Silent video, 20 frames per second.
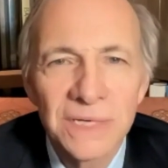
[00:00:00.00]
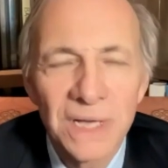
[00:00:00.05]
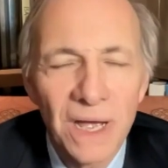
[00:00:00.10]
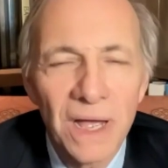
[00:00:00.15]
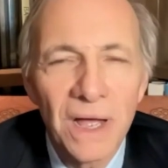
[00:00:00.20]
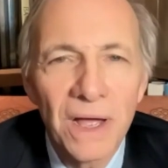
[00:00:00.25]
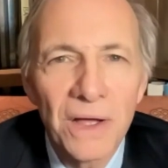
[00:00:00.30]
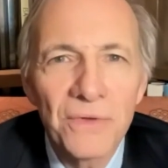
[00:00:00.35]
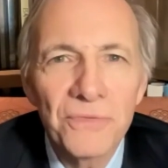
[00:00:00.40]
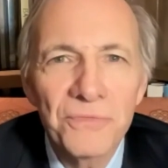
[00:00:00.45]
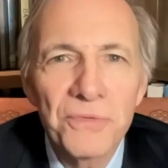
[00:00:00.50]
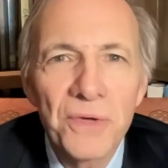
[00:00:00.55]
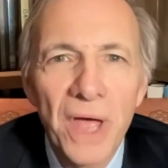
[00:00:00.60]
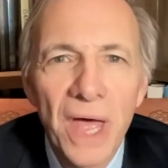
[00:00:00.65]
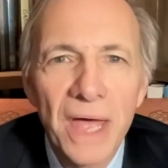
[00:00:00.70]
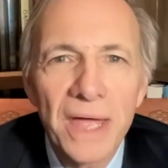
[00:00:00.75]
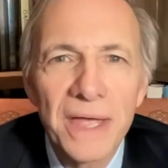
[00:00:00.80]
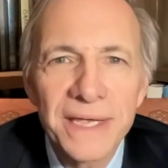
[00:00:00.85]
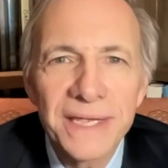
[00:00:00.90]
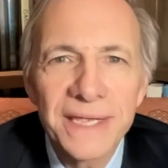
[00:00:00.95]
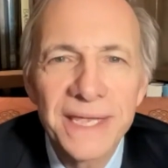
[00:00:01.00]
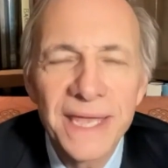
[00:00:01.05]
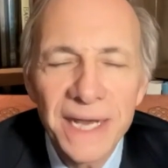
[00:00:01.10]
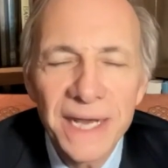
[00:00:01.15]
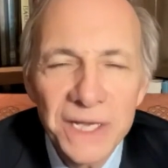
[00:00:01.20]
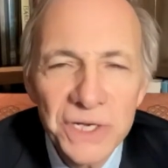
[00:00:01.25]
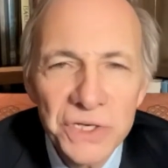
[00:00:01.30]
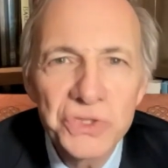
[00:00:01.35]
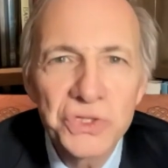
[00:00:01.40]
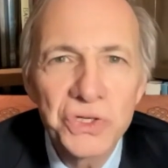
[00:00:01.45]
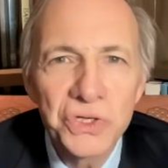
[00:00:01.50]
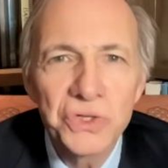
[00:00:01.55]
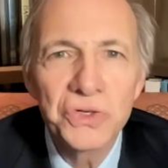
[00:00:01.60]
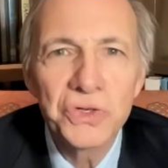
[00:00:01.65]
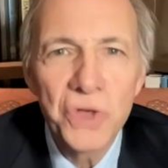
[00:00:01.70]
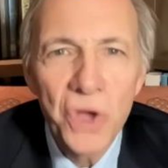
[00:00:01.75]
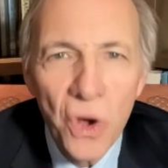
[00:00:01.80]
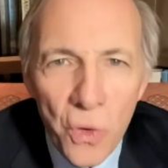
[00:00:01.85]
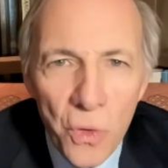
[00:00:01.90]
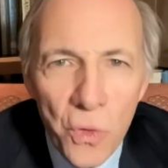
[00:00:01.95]
of getting to
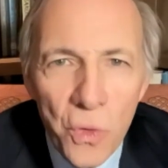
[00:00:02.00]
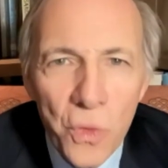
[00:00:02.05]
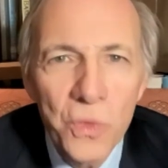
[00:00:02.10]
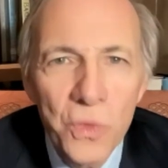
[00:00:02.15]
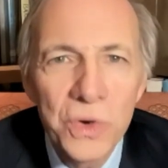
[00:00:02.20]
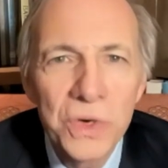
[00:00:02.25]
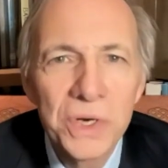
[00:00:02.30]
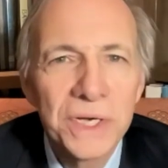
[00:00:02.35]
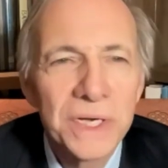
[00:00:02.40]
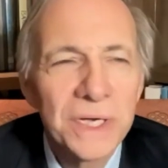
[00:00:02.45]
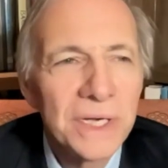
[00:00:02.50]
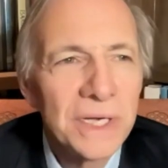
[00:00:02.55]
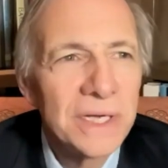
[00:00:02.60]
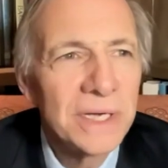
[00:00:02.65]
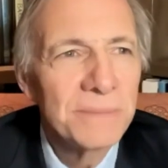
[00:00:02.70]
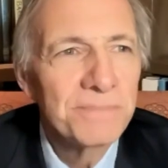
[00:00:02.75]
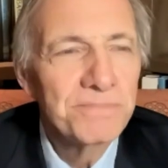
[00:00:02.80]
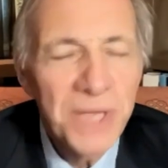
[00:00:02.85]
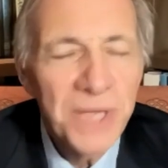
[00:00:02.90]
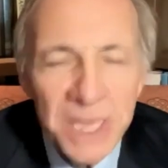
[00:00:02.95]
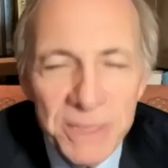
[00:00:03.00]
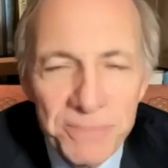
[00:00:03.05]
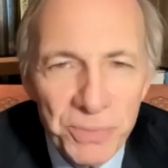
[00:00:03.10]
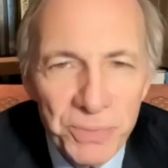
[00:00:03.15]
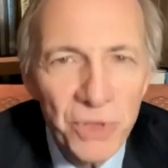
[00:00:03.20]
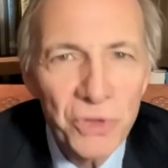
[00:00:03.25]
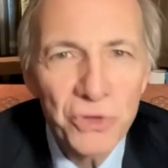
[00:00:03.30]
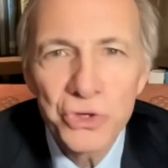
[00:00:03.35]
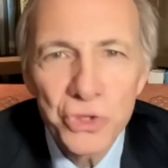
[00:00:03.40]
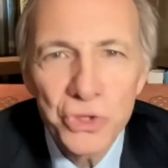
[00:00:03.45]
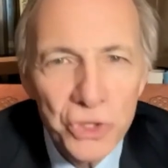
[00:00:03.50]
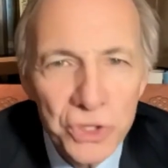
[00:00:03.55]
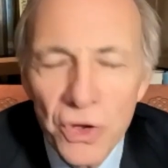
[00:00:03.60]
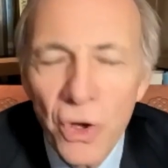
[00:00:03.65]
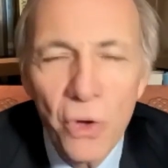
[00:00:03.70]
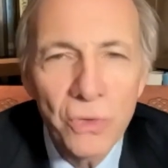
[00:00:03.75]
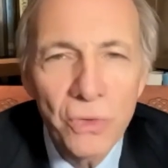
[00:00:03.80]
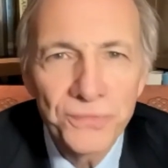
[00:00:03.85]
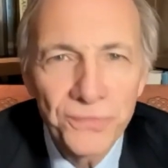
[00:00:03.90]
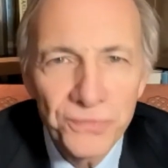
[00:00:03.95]
know people, good
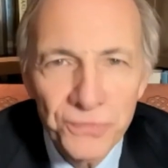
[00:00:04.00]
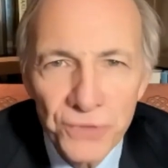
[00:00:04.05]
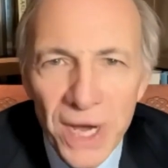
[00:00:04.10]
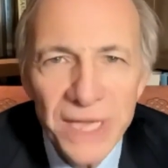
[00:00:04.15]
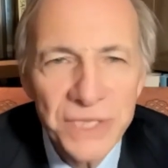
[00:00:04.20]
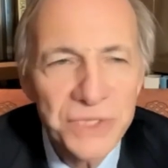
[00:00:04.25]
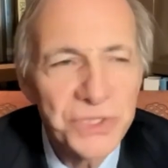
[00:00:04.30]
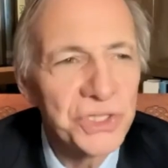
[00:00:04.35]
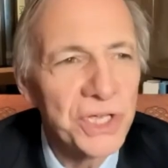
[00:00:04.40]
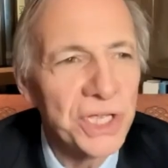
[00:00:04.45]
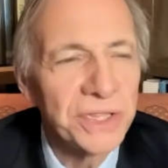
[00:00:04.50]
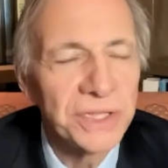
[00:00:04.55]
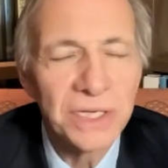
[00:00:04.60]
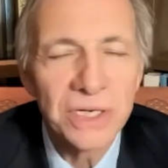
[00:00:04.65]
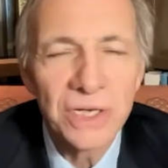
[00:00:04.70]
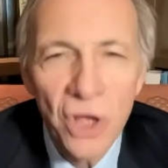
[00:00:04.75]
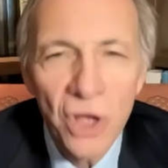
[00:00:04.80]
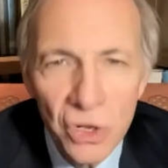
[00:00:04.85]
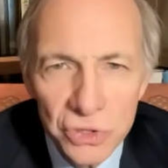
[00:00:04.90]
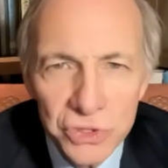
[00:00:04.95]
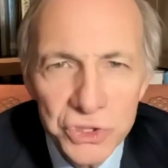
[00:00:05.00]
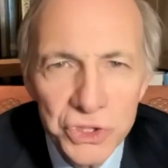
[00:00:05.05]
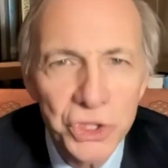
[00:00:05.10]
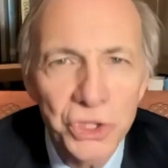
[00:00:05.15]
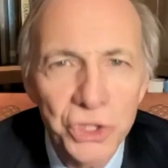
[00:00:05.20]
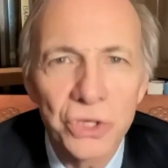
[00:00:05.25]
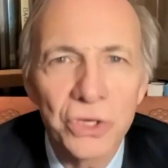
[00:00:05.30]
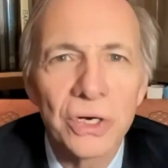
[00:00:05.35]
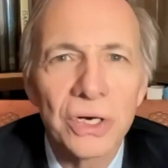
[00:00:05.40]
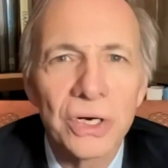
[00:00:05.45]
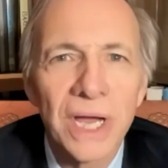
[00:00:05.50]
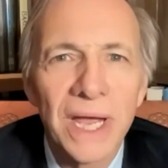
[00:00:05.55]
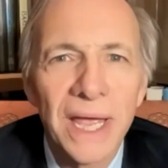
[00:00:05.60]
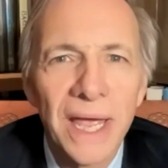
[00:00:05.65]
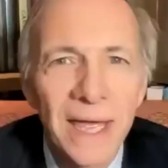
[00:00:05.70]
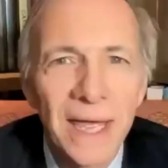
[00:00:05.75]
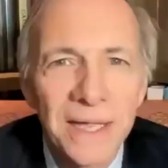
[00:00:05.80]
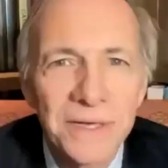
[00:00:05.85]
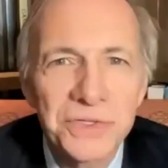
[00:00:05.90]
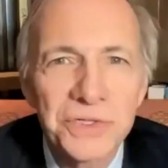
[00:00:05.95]
old friends, and the culture,
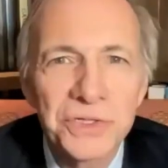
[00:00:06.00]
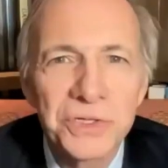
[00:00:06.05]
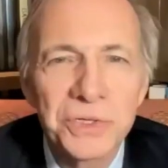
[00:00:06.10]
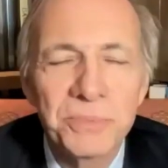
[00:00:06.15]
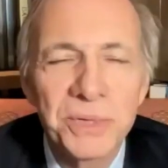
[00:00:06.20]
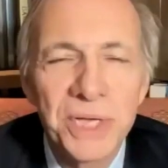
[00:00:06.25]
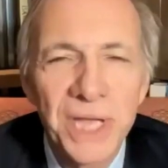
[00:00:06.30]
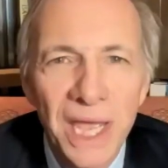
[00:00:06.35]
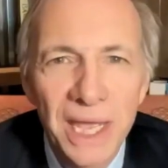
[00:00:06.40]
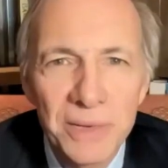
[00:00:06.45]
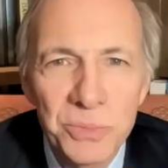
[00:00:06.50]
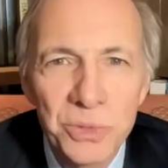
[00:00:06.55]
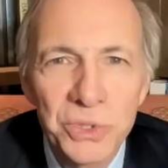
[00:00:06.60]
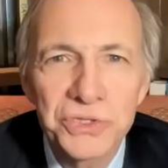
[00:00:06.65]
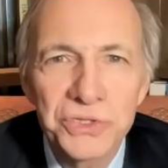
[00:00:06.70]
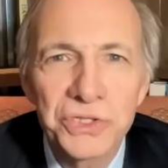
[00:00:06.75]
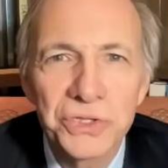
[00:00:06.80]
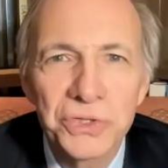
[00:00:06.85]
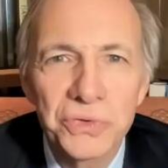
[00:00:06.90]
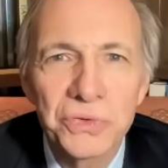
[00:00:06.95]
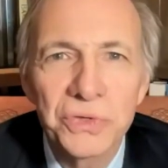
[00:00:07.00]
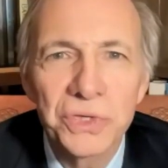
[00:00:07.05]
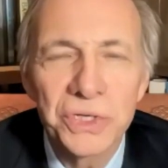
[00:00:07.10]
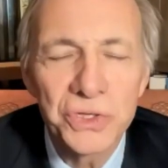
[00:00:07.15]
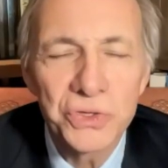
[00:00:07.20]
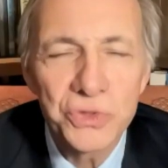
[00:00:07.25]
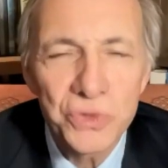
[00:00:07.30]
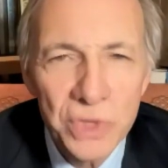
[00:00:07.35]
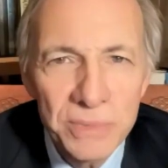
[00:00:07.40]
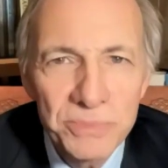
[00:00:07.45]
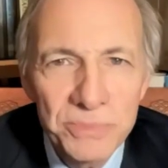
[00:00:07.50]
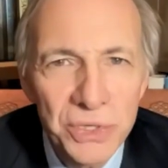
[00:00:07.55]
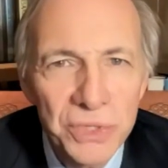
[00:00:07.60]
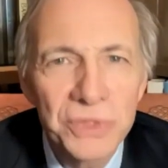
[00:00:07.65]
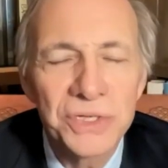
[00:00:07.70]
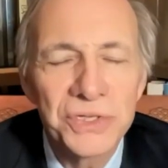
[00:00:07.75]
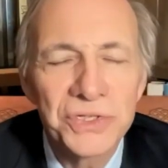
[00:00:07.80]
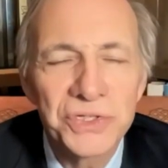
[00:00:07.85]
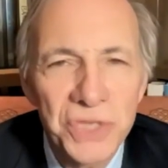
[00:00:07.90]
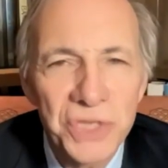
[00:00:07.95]
and to be able to
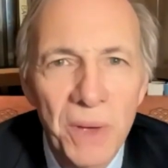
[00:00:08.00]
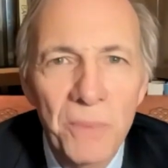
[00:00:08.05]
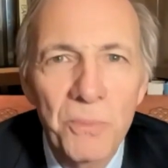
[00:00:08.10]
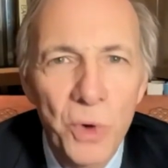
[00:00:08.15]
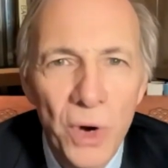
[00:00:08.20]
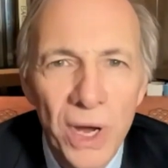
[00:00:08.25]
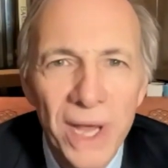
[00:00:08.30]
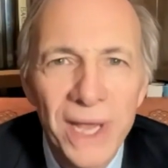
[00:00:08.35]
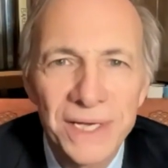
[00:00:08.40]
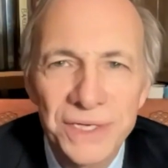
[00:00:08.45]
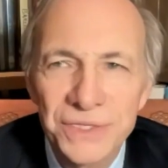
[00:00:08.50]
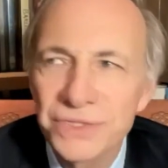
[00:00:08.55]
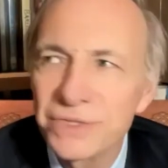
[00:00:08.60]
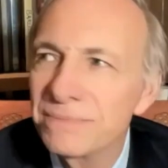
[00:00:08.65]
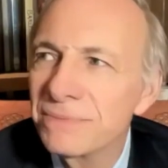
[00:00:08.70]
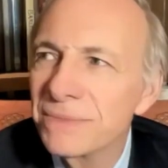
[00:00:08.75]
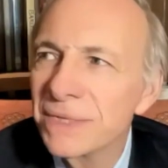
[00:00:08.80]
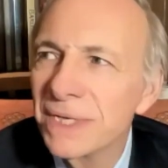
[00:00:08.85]
contribute in some ways.